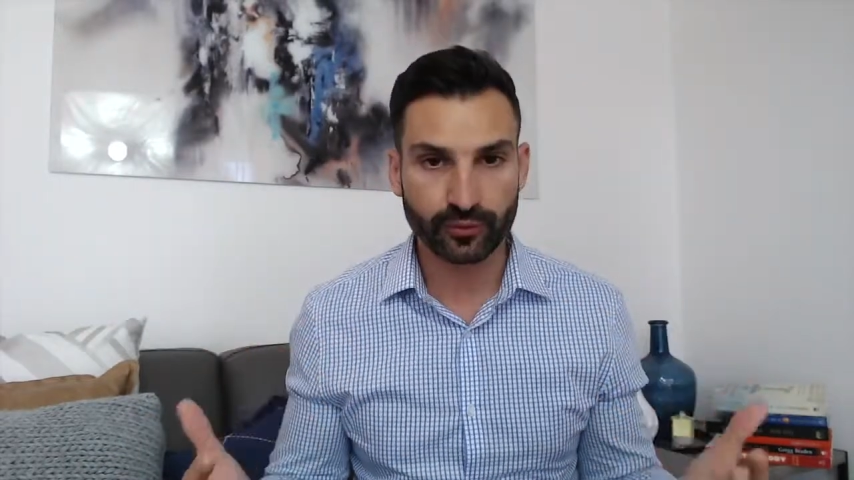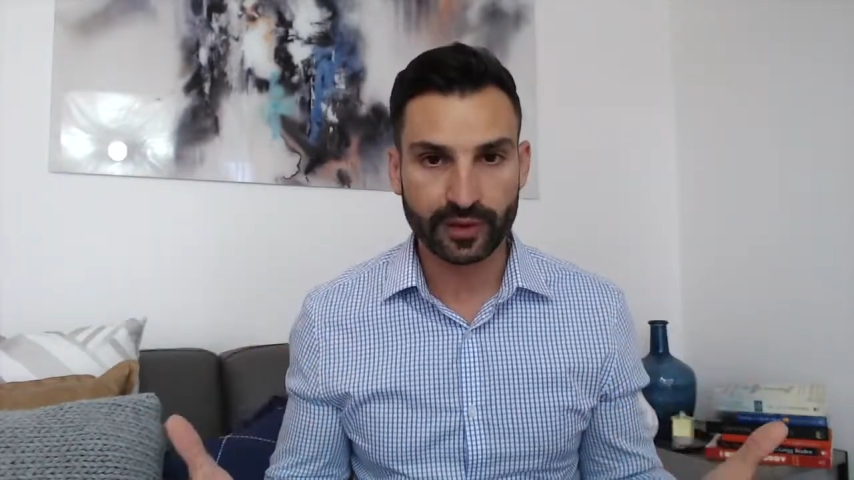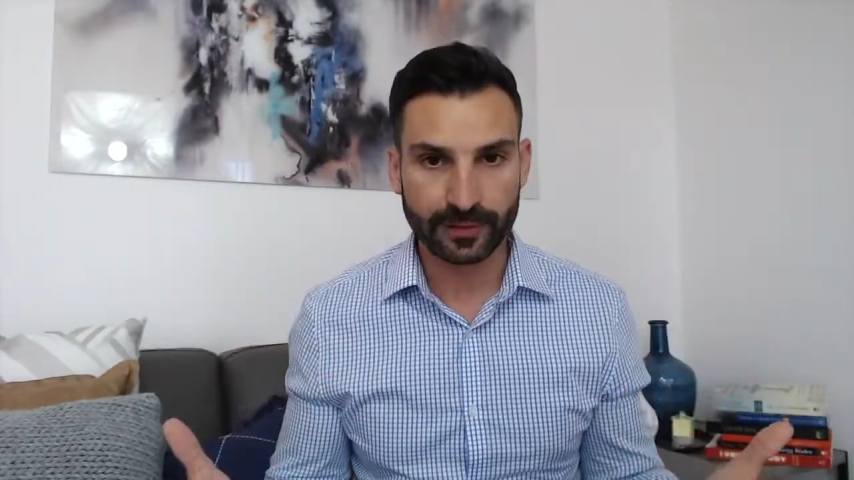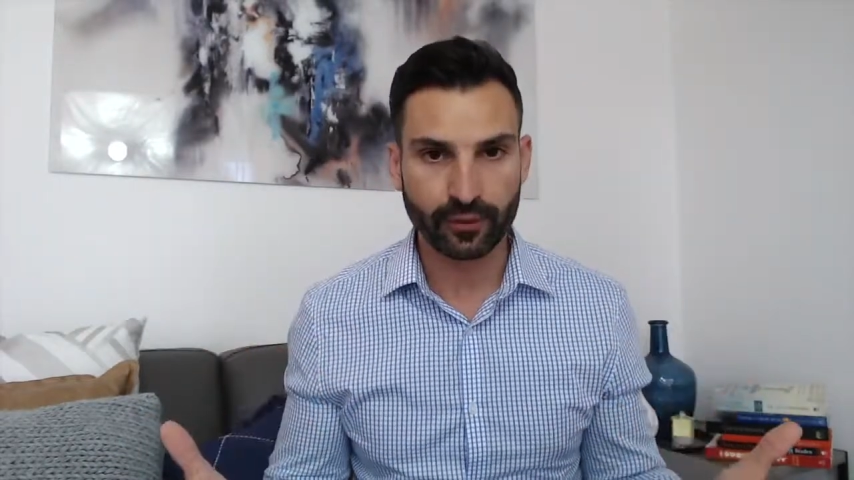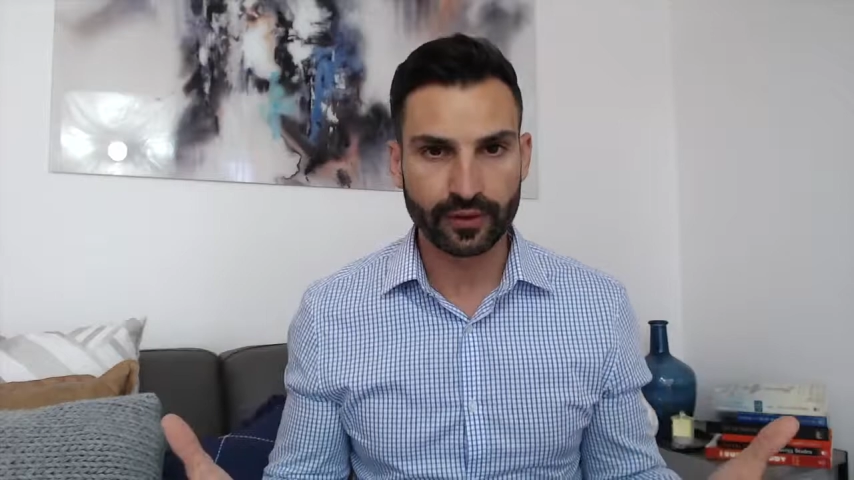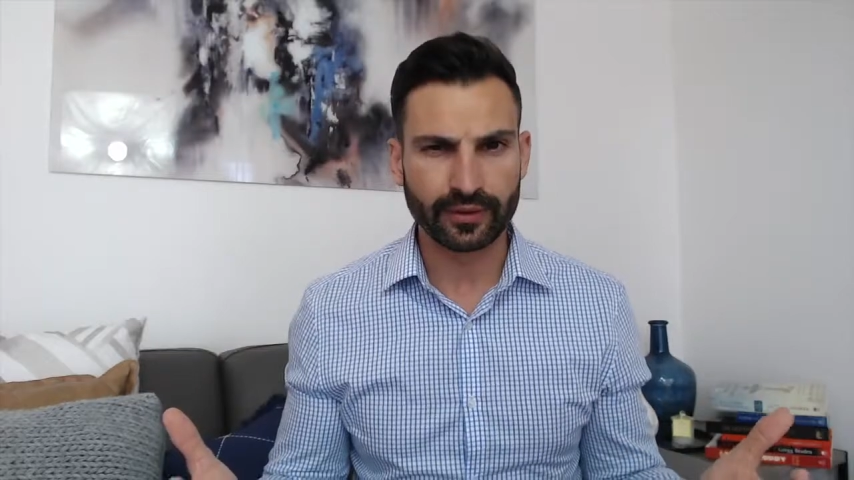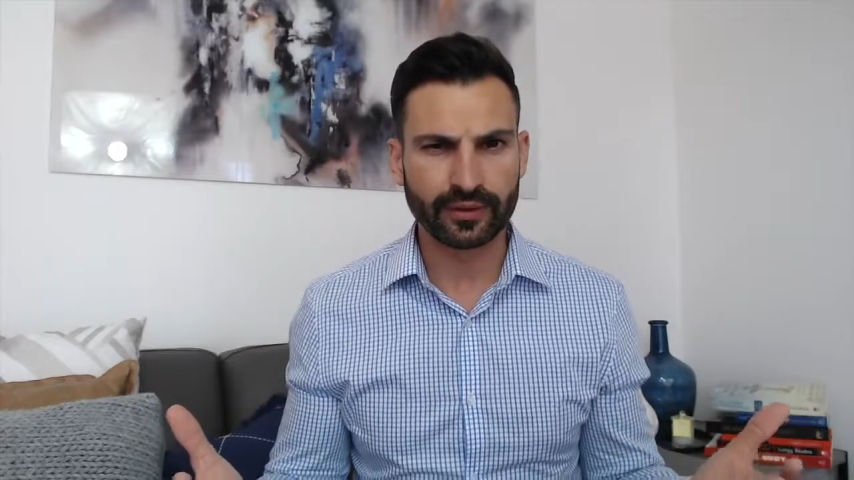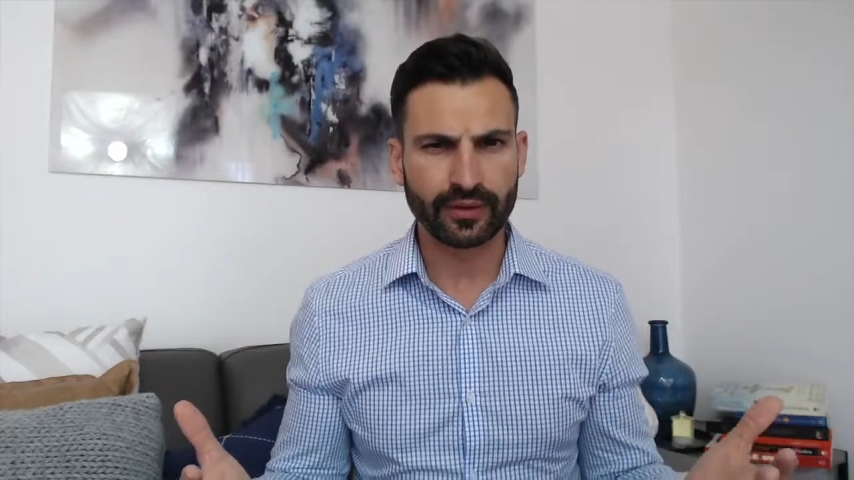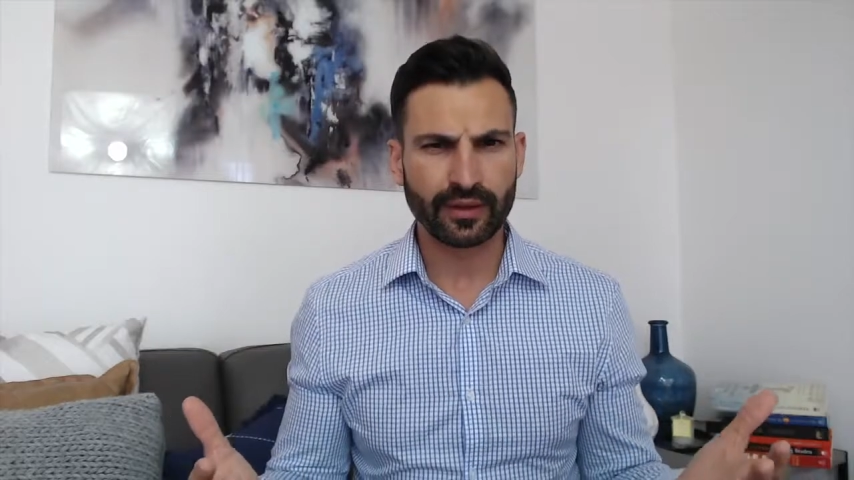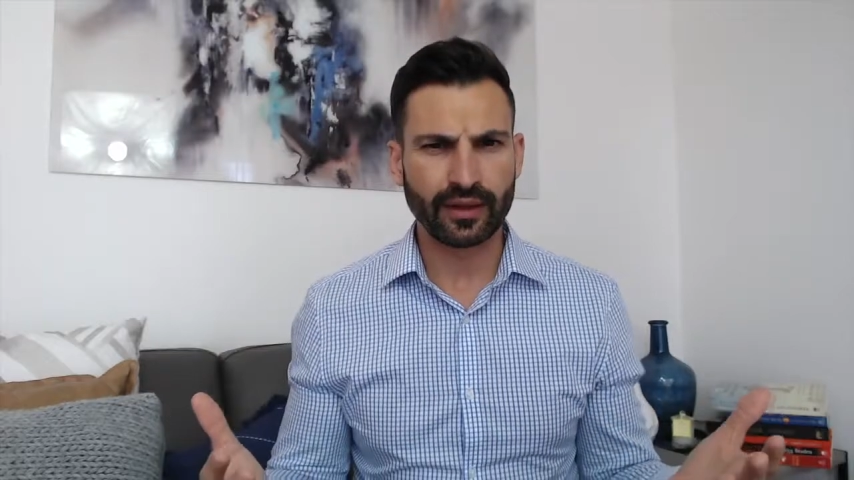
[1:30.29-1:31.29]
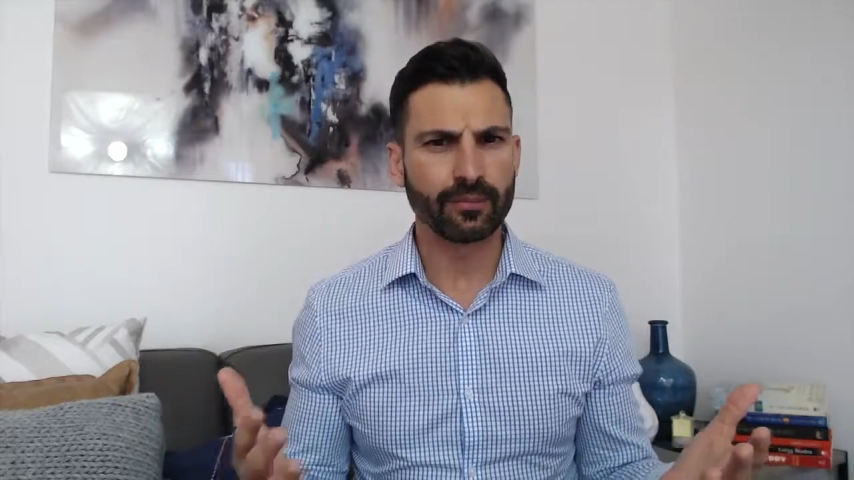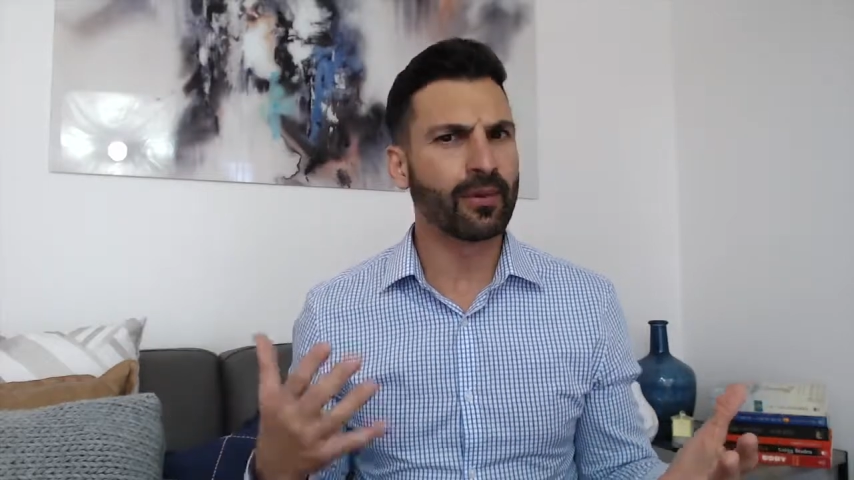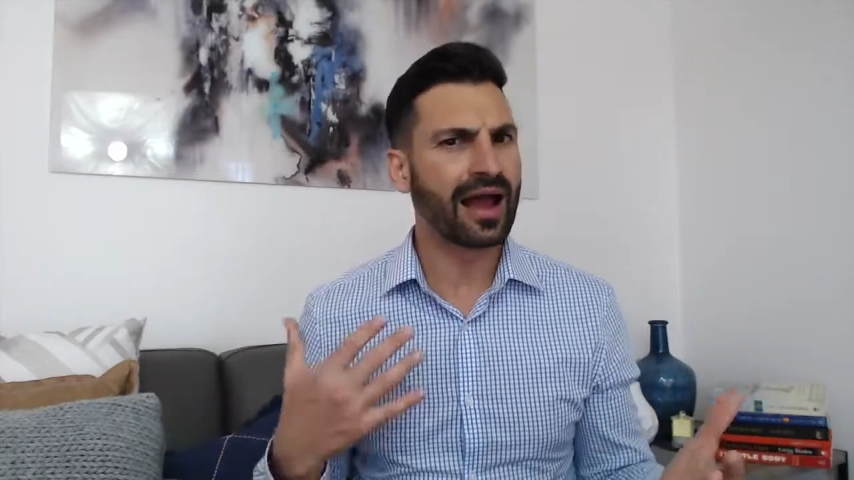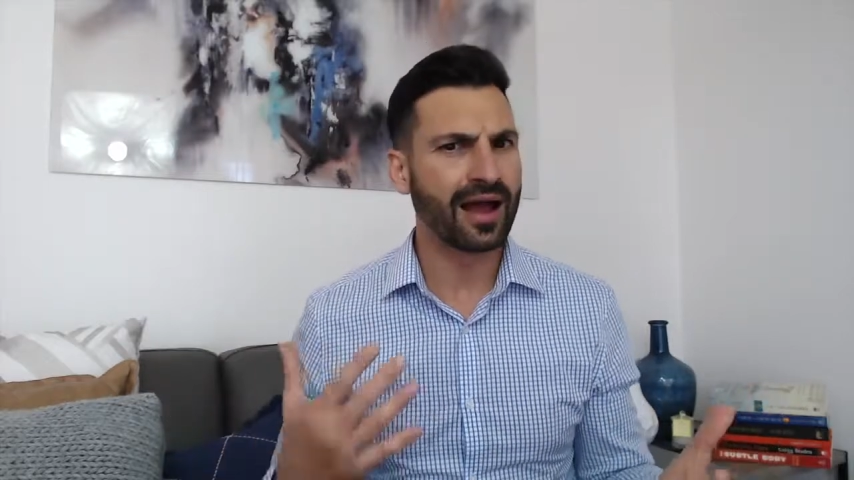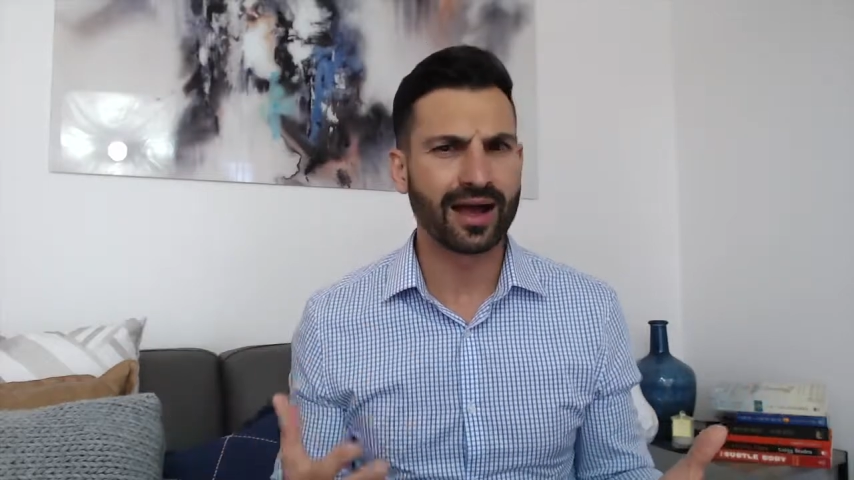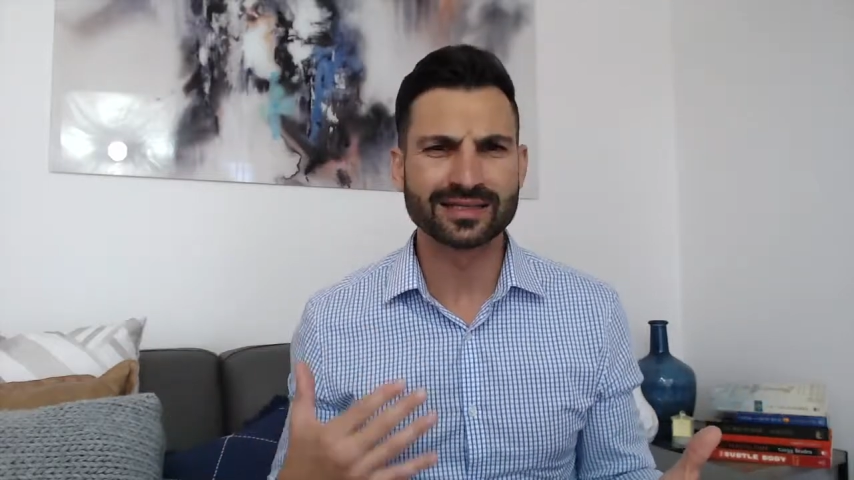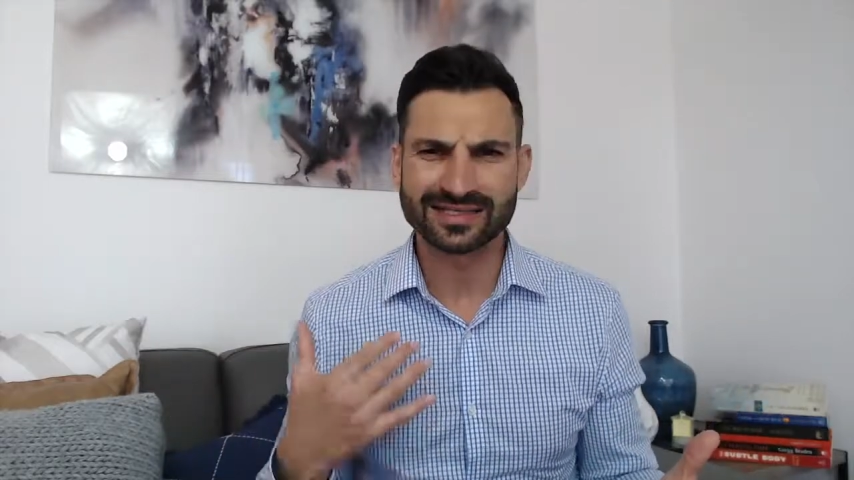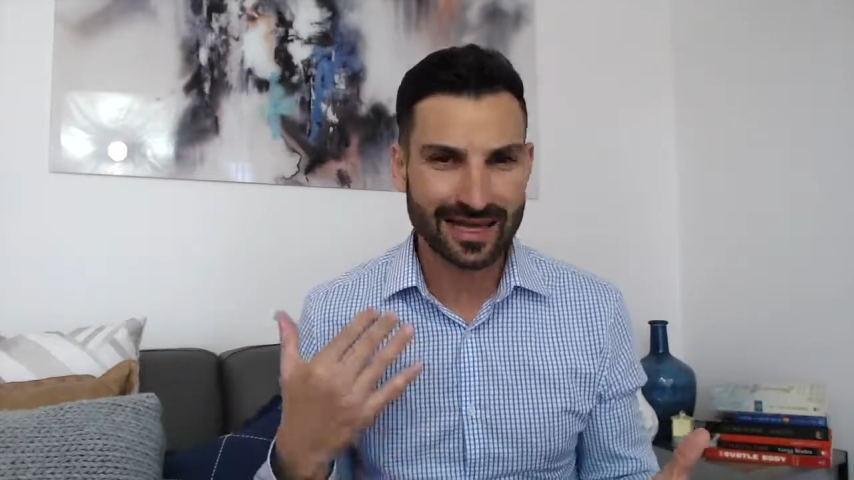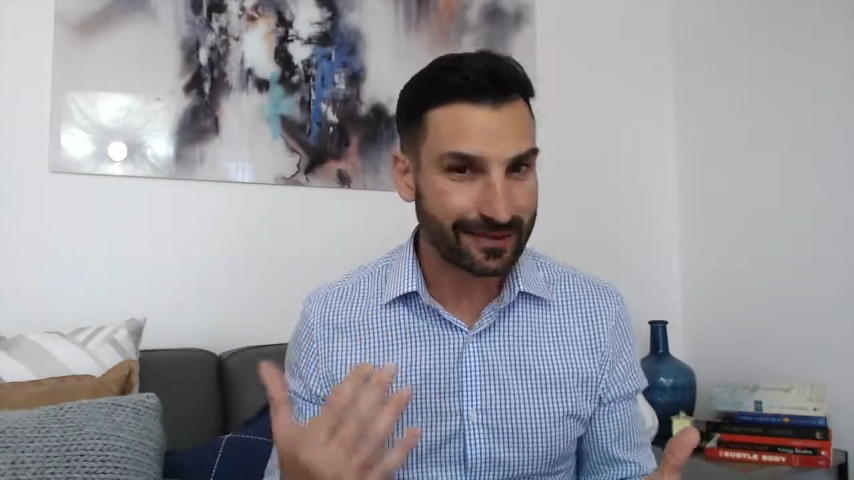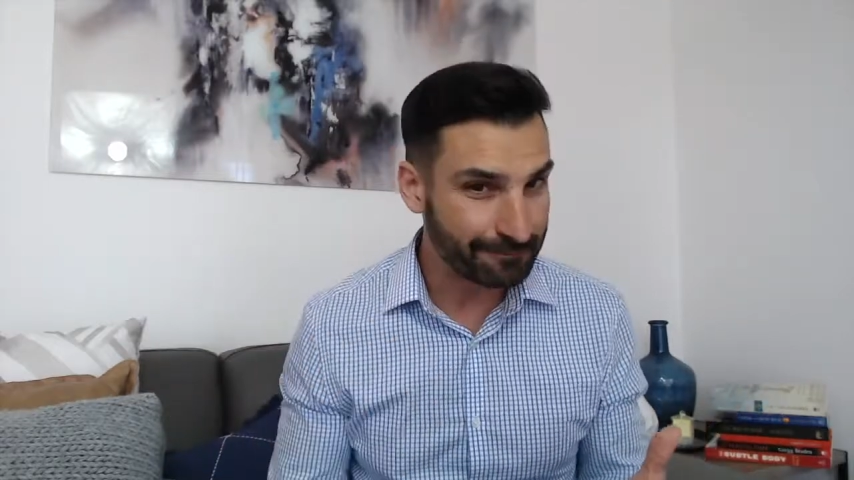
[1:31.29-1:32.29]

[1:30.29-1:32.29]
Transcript: really breathe. And my heart started